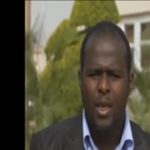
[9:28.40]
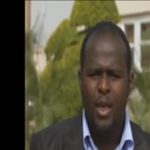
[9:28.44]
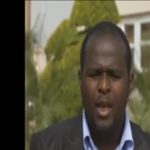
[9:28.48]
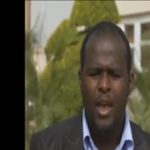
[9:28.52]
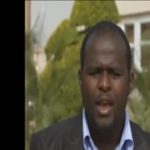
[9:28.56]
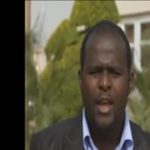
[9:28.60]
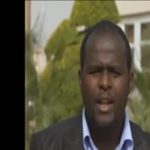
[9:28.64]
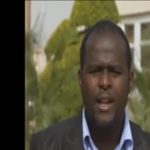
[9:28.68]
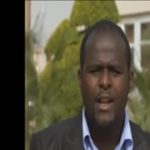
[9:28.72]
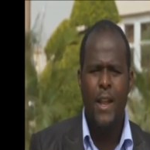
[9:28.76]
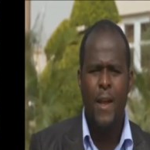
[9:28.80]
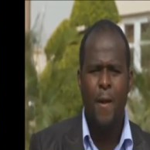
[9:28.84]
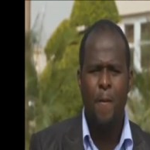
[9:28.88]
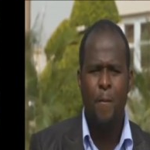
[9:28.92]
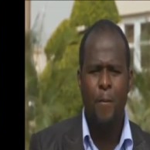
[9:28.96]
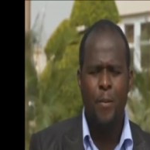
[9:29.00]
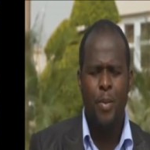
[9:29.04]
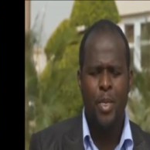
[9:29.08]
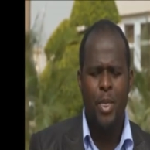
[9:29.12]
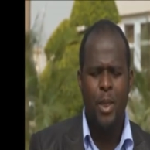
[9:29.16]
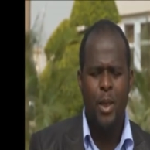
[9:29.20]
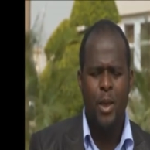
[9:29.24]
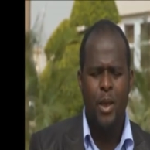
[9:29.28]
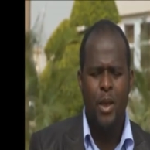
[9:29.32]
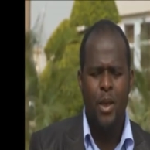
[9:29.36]
And
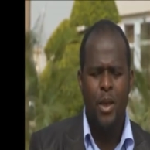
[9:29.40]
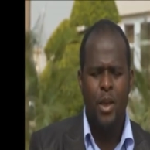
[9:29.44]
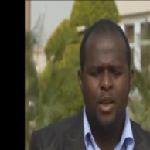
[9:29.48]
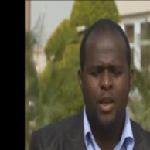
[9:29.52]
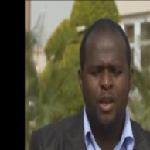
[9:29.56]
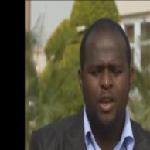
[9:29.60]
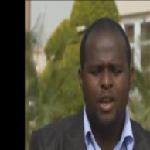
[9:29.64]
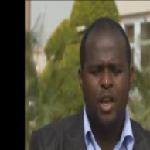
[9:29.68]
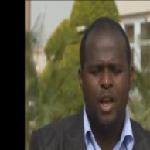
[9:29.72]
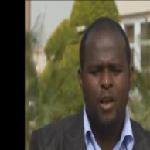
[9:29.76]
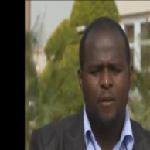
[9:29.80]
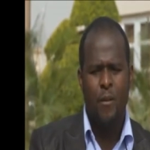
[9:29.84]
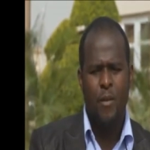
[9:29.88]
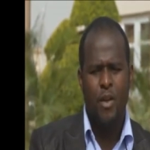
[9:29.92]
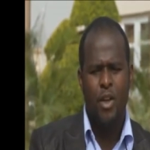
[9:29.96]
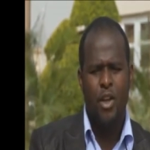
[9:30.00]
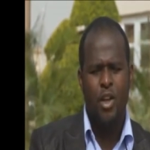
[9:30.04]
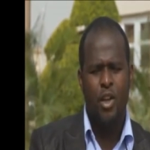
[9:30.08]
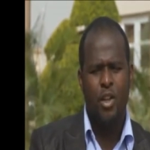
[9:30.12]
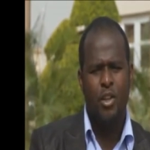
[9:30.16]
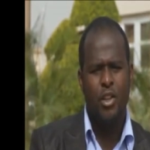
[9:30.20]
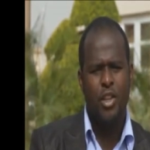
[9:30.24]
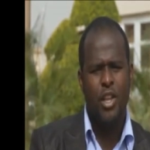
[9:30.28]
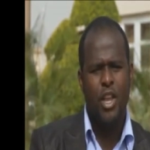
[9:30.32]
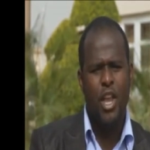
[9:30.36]

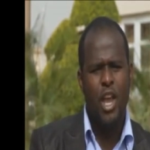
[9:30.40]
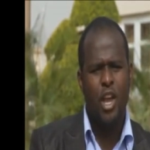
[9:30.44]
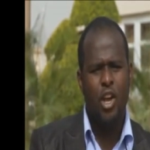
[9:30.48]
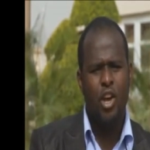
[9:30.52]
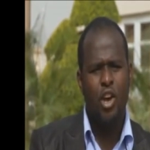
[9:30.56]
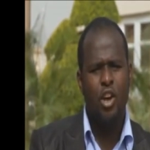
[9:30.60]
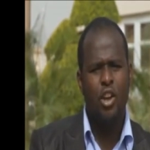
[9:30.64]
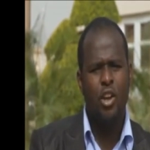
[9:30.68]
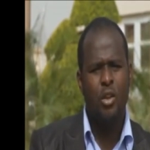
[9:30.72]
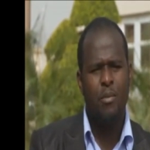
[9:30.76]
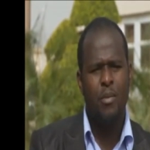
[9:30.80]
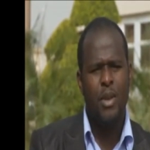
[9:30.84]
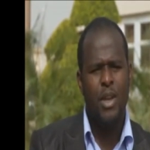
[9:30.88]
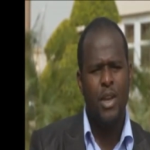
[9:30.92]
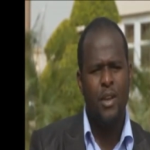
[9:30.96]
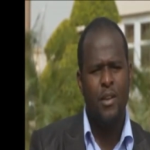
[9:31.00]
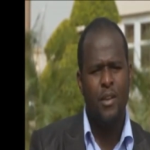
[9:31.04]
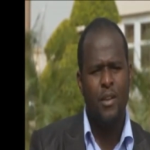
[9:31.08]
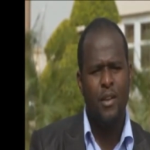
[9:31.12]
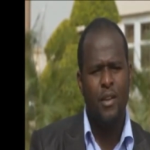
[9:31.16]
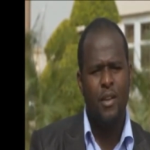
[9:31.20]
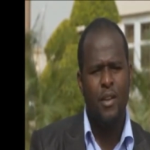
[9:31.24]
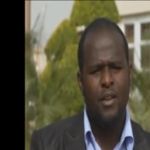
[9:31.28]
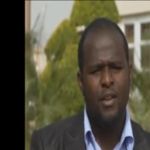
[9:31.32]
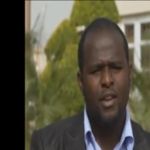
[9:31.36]
the economy,
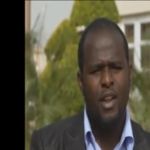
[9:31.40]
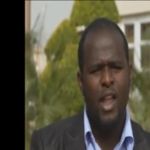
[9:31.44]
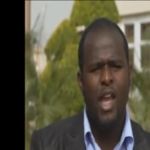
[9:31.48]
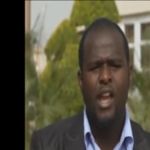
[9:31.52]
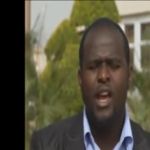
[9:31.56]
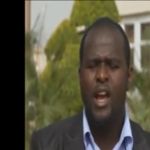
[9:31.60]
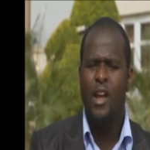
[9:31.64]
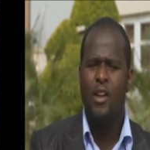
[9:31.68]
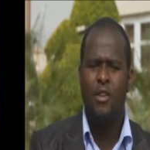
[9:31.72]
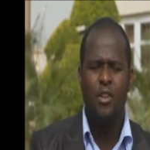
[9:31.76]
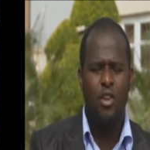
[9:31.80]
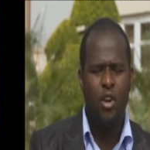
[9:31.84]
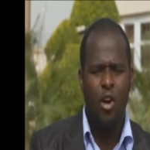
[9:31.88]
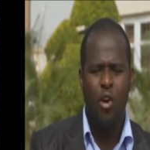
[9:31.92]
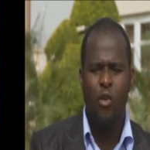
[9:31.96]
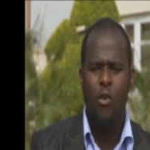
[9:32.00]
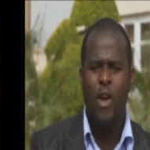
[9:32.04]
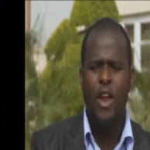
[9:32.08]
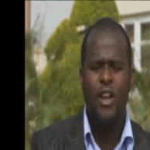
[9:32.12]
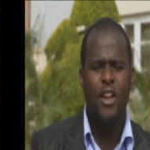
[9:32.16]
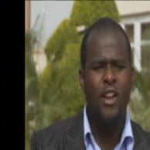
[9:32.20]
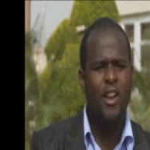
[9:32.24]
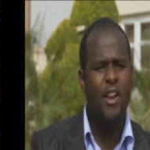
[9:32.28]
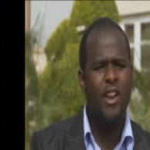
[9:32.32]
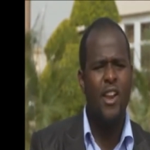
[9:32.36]
the
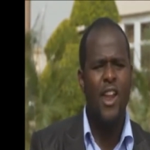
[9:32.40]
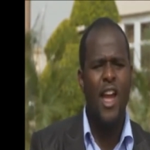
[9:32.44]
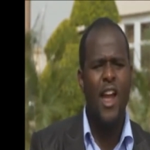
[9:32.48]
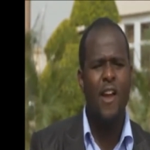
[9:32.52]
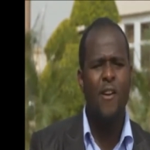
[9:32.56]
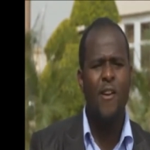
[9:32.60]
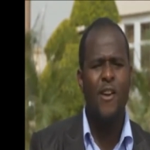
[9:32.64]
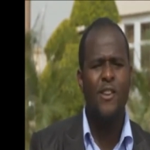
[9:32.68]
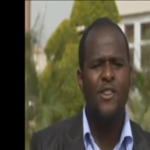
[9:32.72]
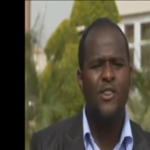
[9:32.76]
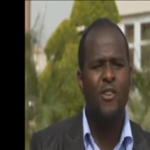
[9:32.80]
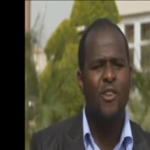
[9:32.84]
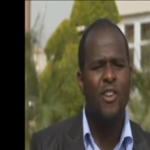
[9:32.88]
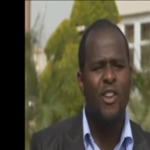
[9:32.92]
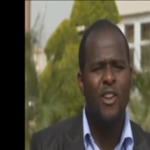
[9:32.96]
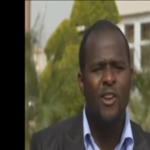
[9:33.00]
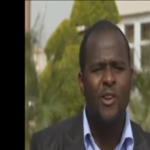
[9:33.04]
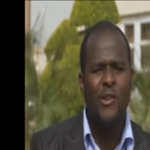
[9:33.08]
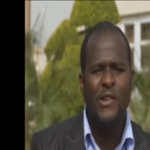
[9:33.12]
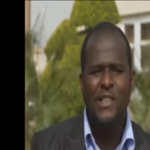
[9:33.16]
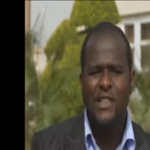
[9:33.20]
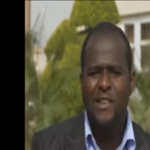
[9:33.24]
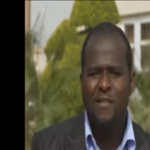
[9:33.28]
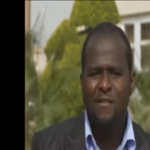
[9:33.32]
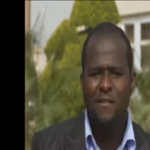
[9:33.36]
Naira is already
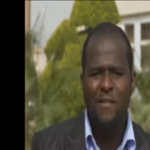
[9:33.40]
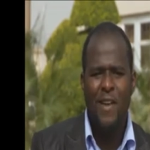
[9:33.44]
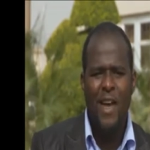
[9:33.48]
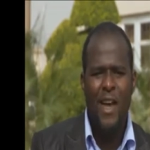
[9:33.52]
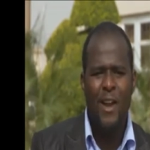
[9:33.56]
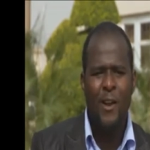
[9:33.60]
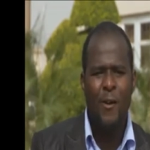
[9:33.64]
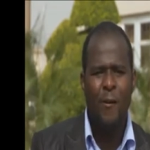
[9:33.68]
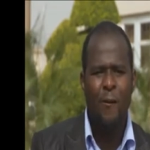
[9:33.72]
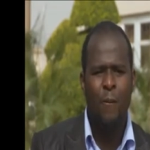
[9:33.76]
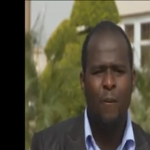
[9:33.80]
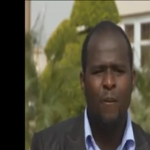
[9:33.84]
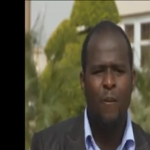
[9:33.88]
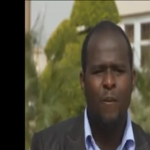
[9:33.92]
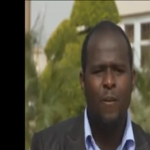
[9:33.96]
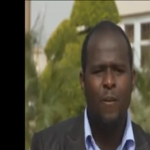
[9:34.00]
losing value.